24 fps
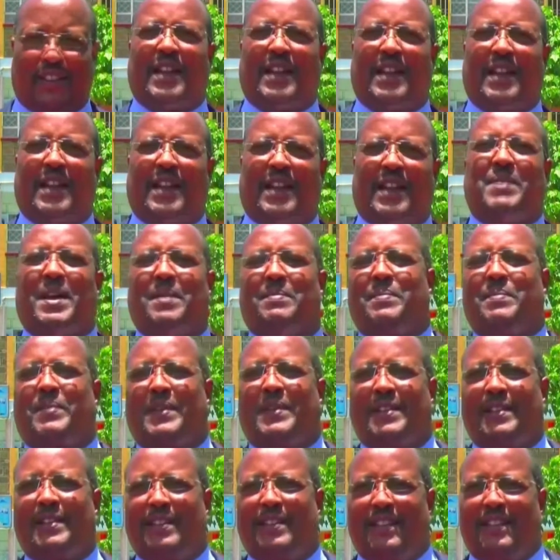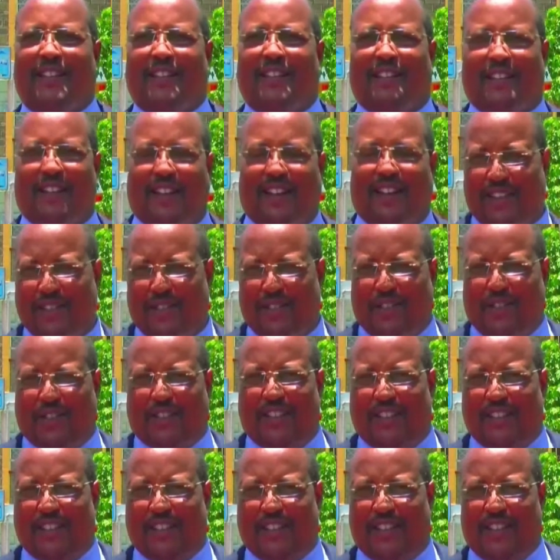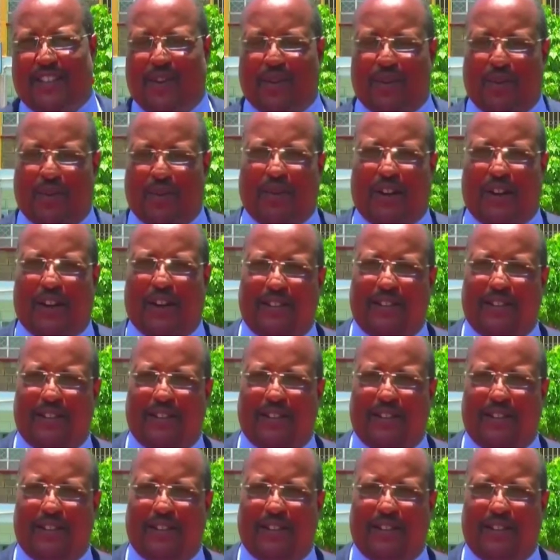and all that, tendering process,